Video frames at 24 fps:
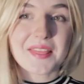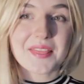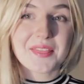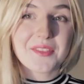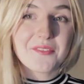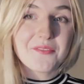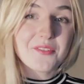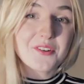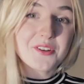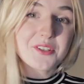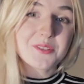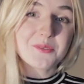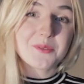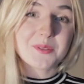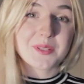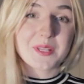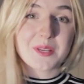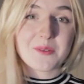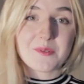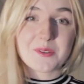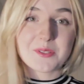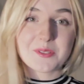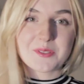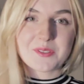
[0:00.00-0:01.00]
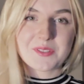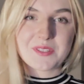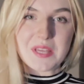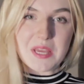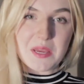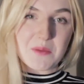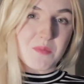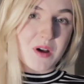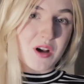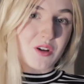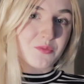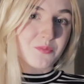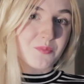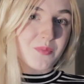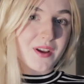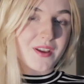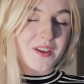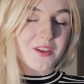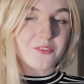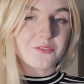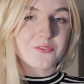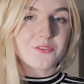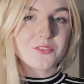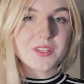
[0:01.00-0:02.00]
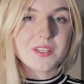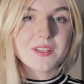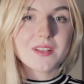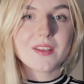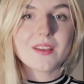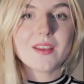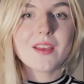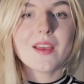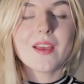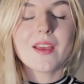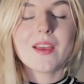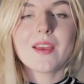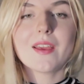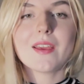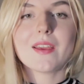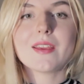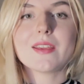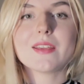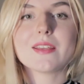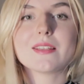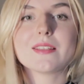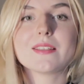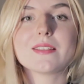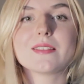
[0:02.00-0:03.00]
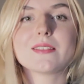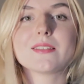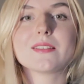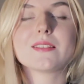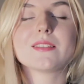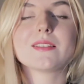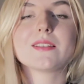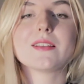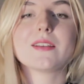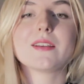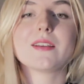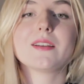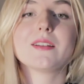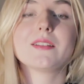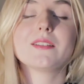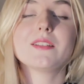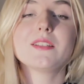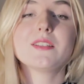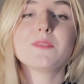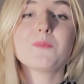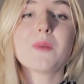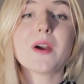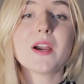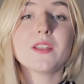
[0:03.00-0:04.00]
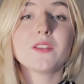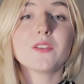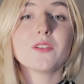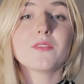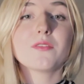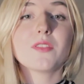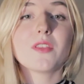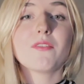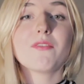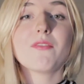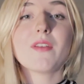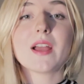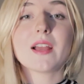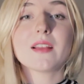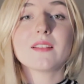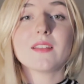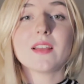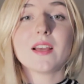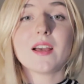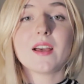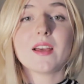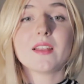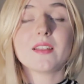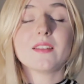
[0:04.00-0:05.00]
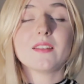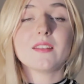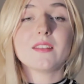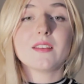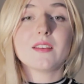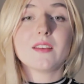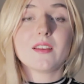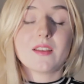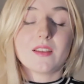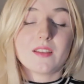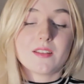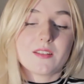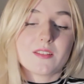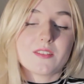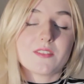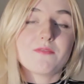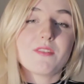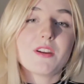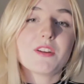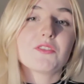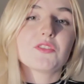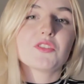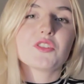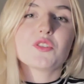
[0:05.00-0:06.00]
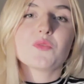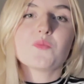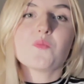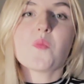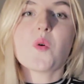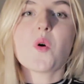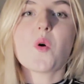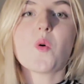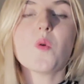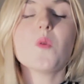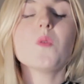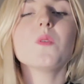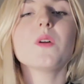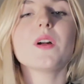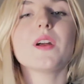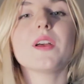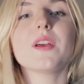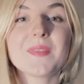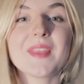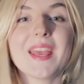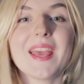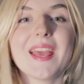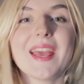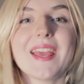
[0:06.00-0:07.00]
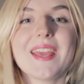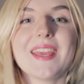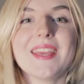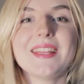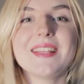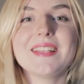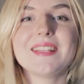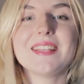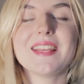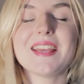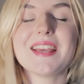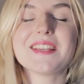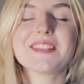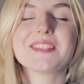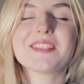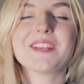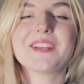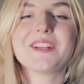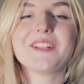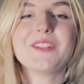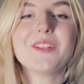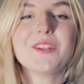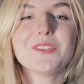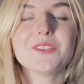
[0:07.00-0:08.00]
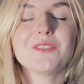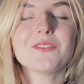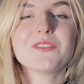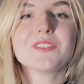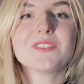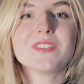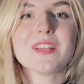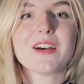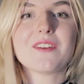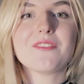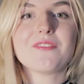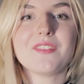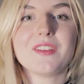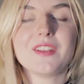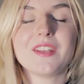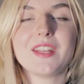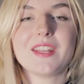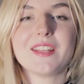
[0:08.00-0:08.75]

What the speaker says: The first word I want to say about my Arduino, it's despite of the fact that it is very small, and it has a lot of stuff in